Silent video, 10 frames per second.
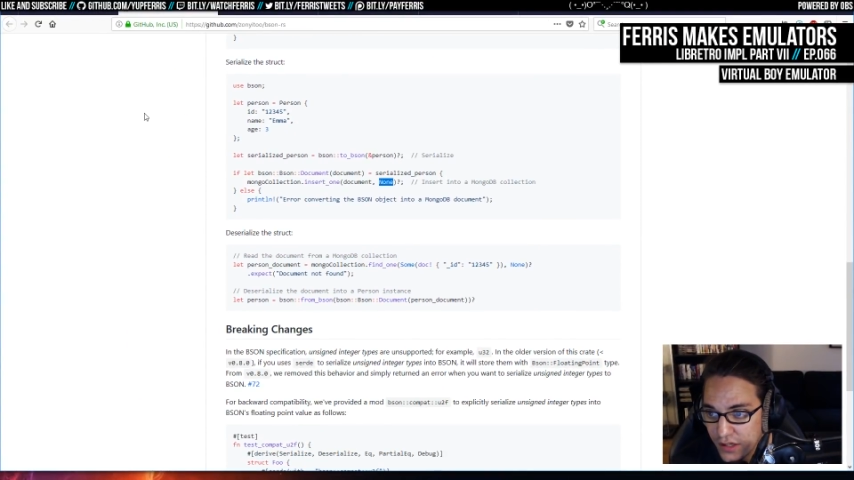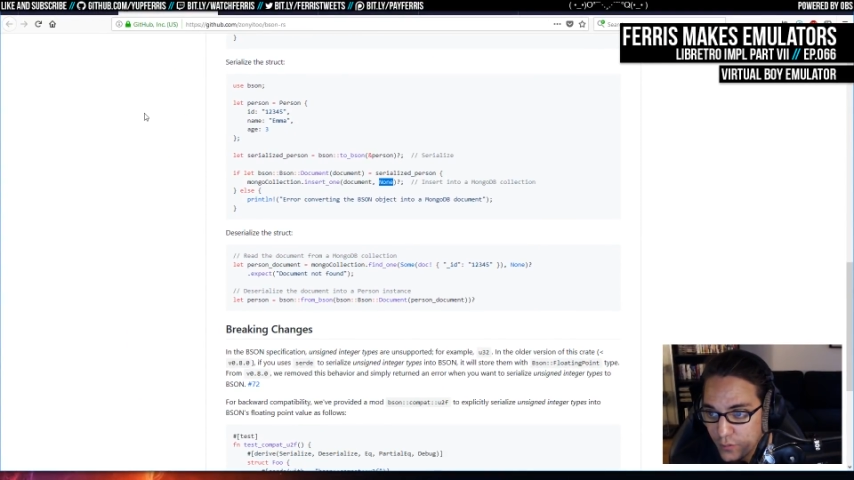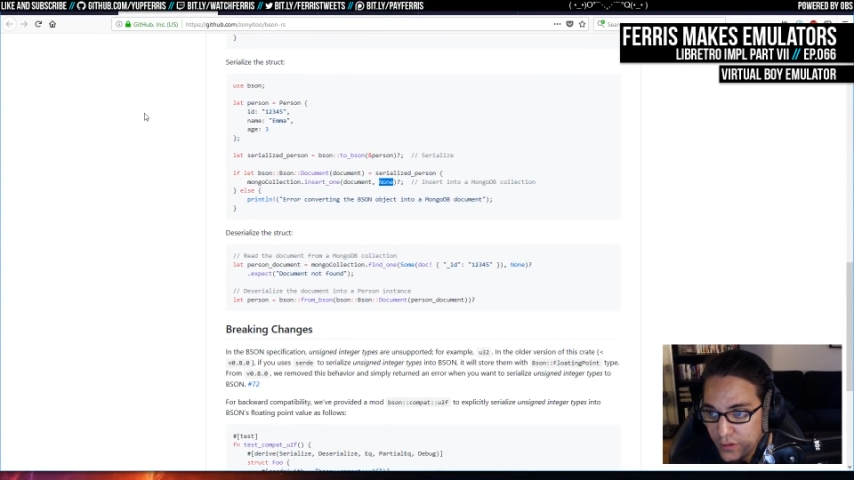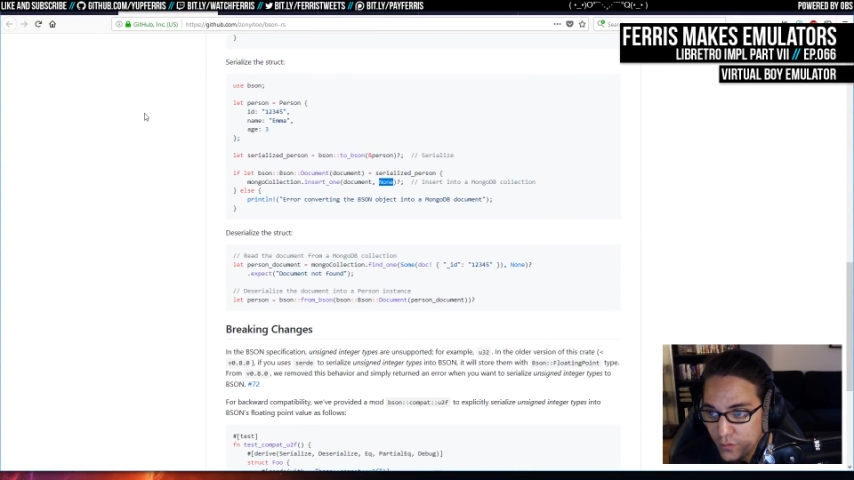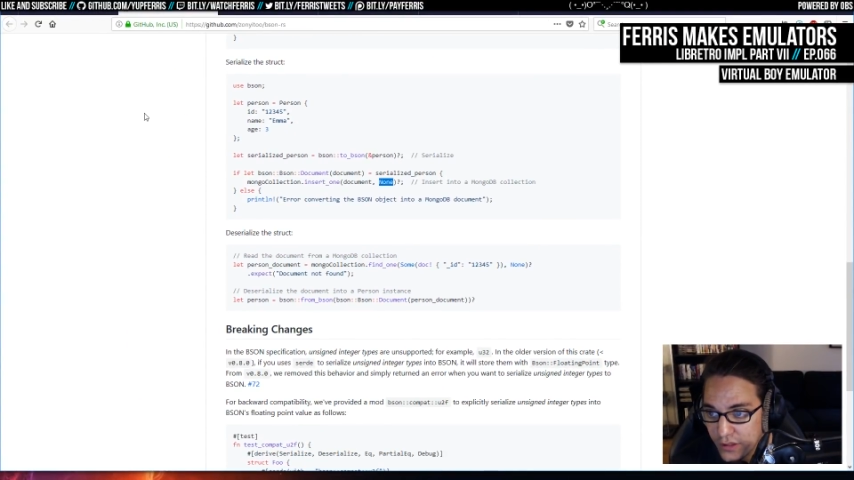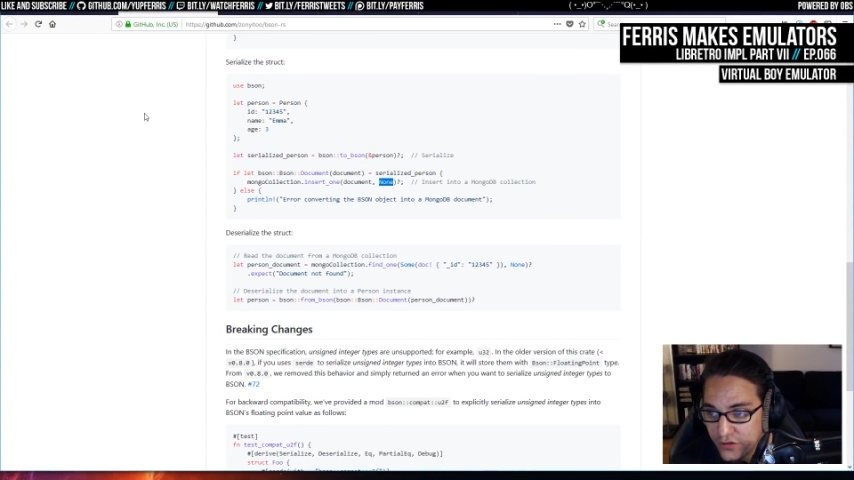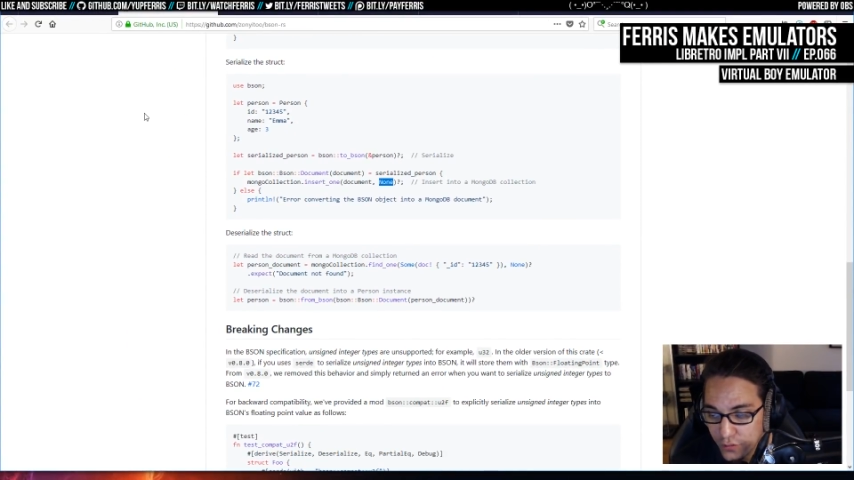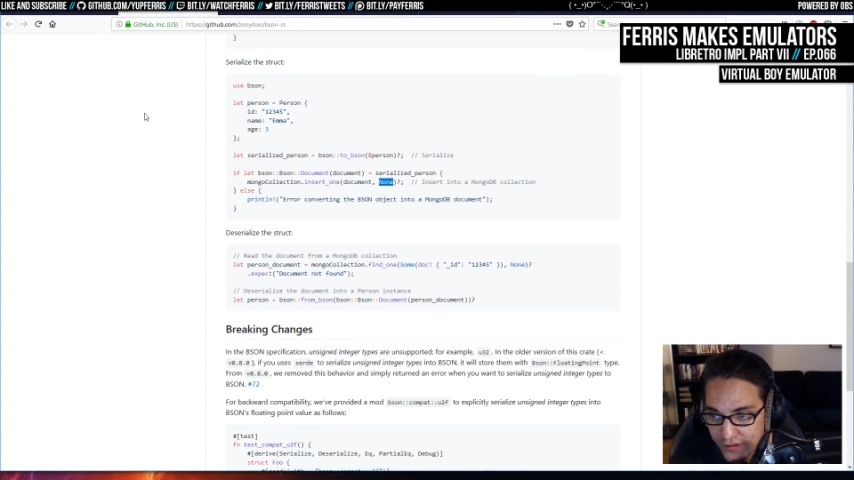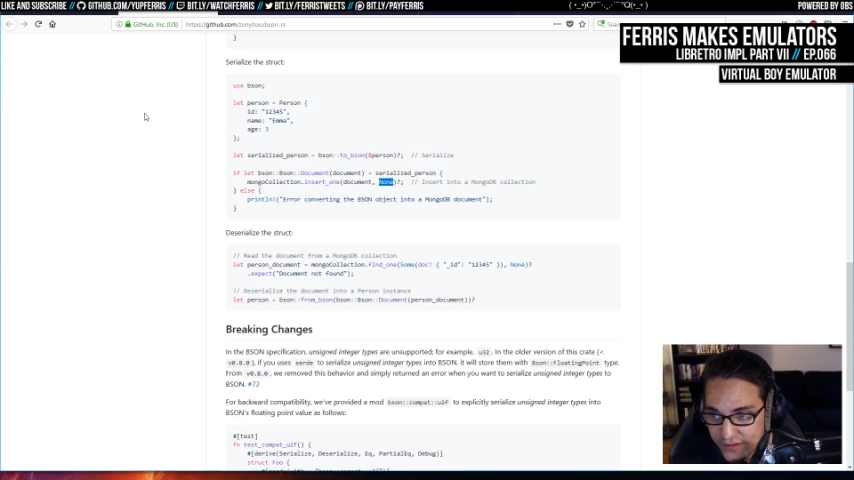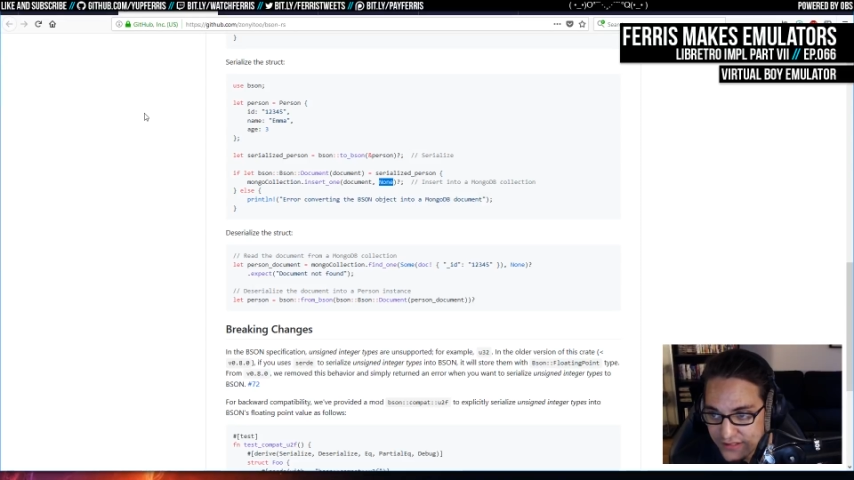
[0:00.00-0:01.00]
we do
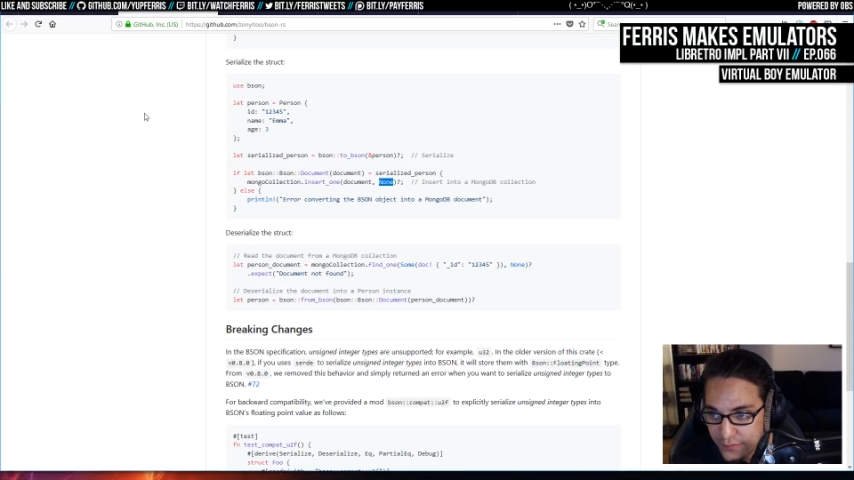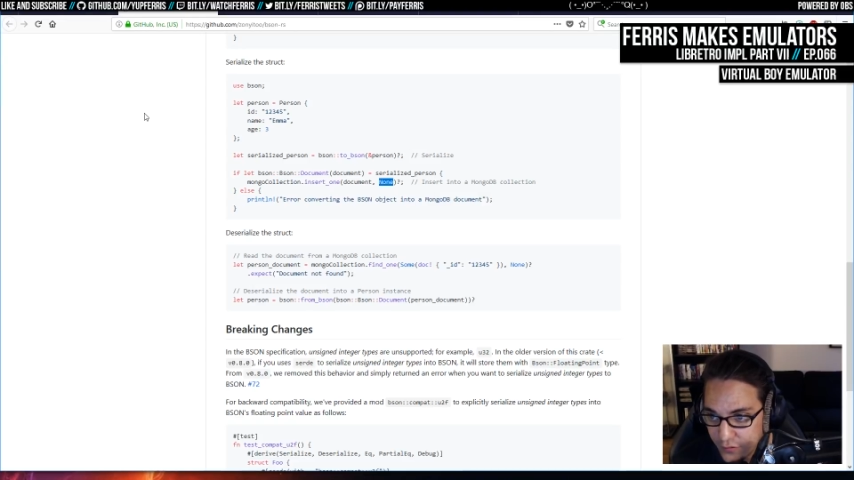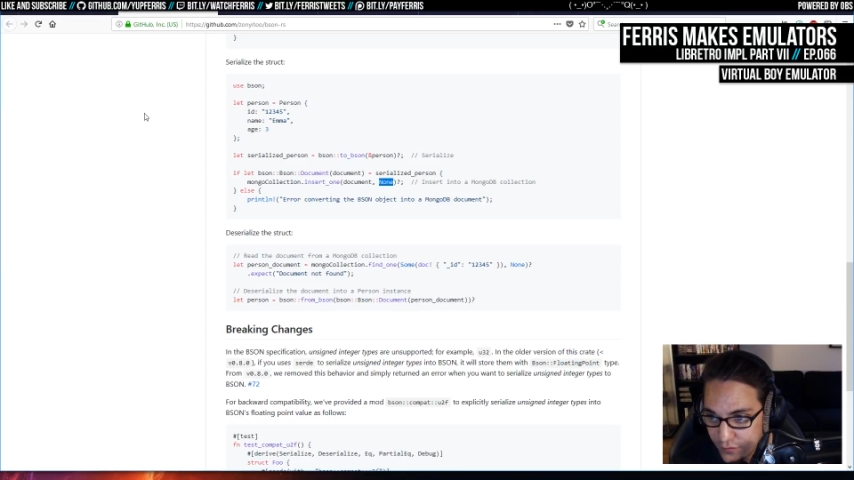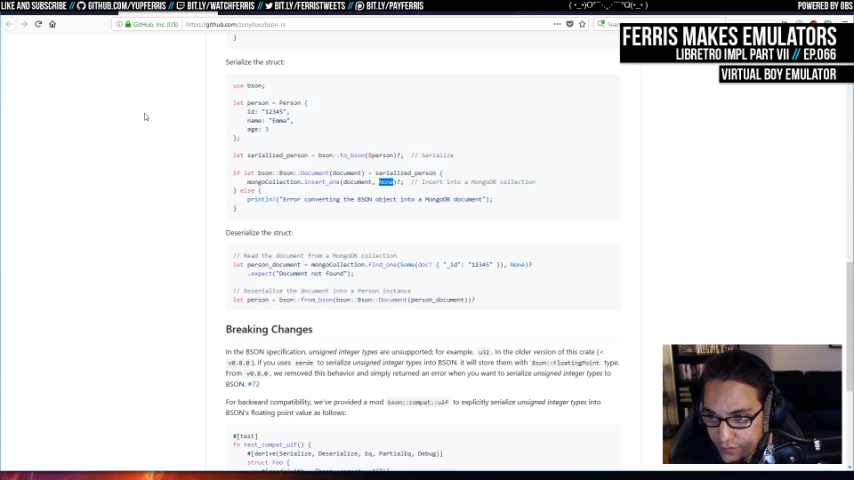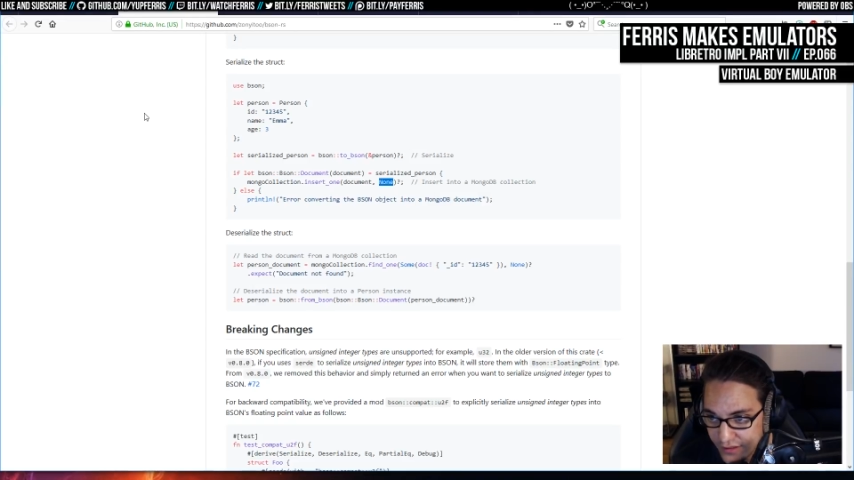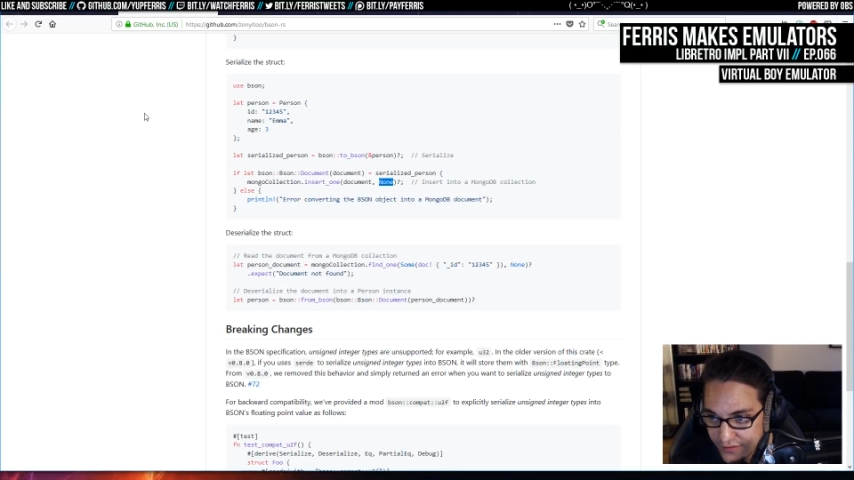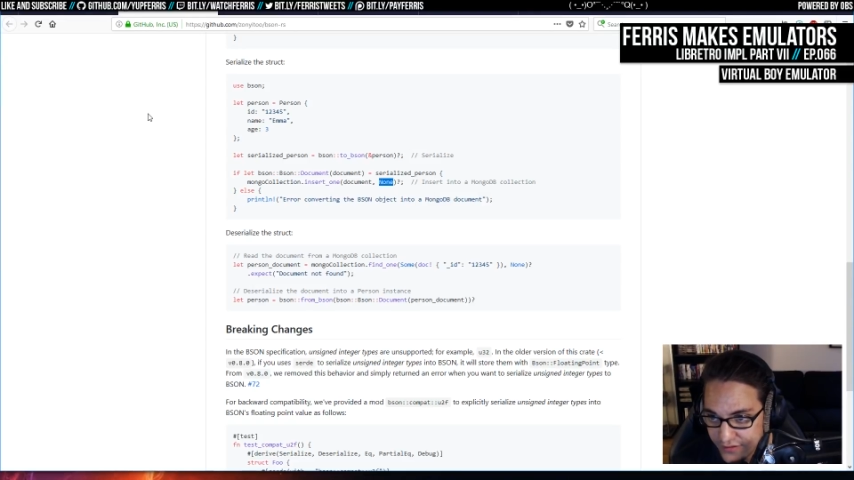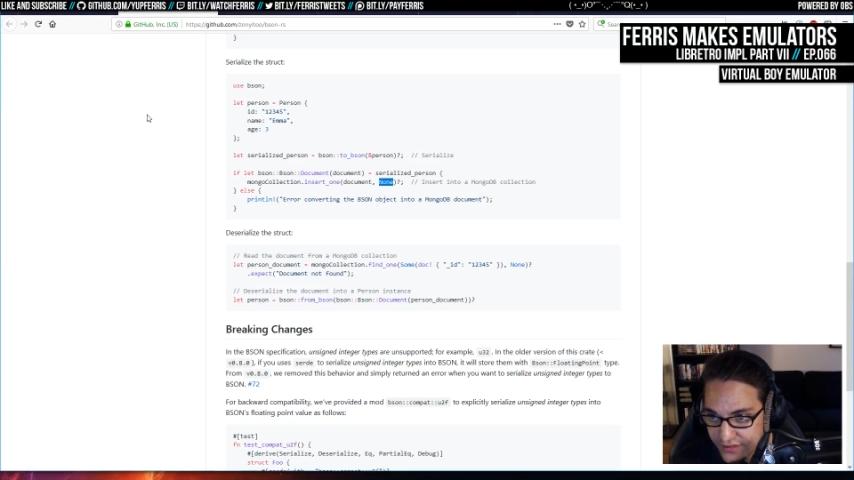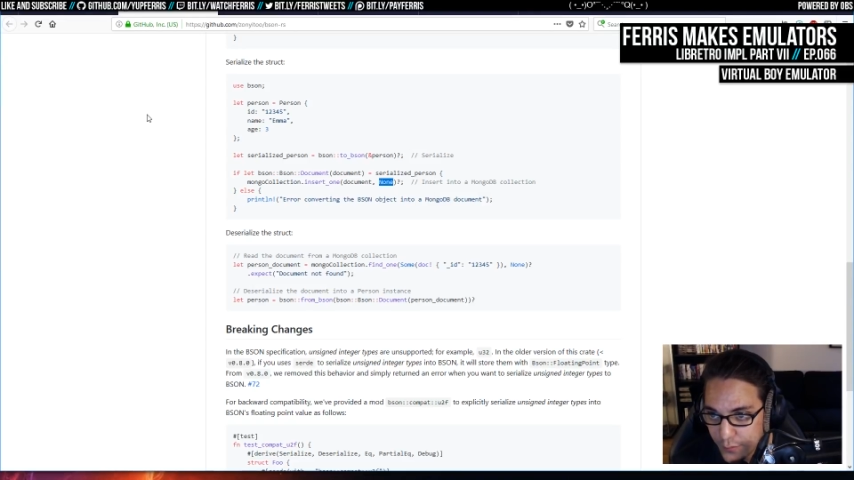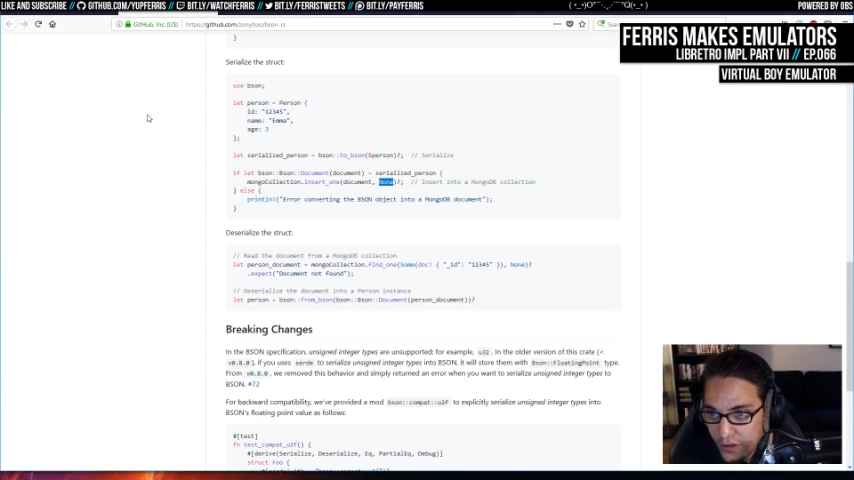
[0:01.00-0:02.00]
want this to be
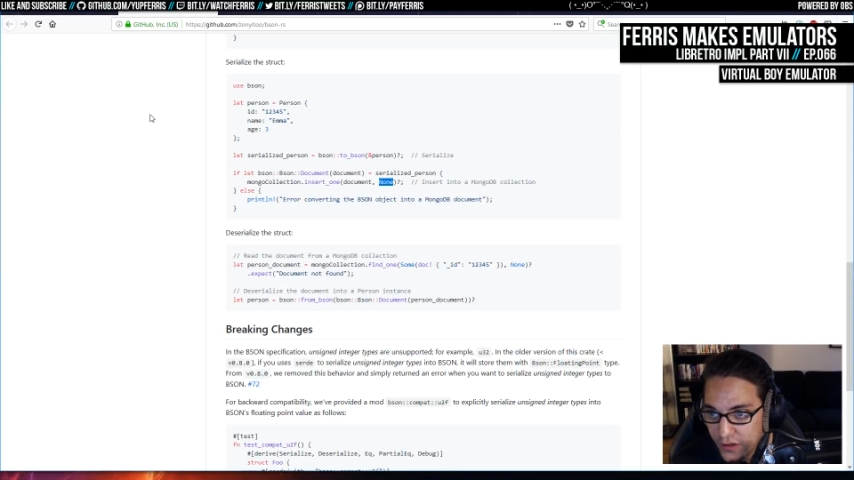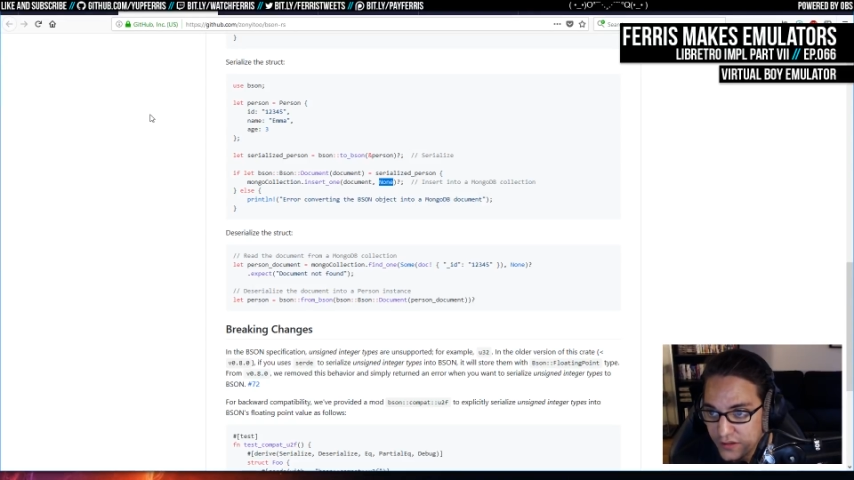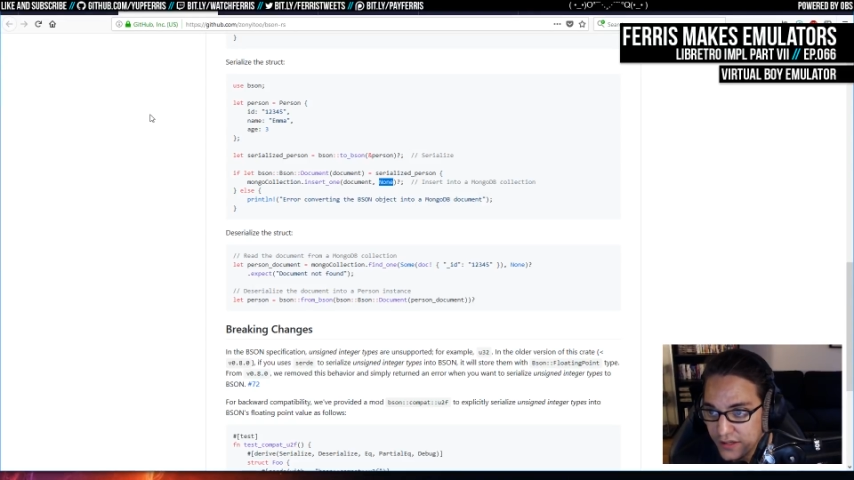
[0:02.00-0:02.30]
relatively small,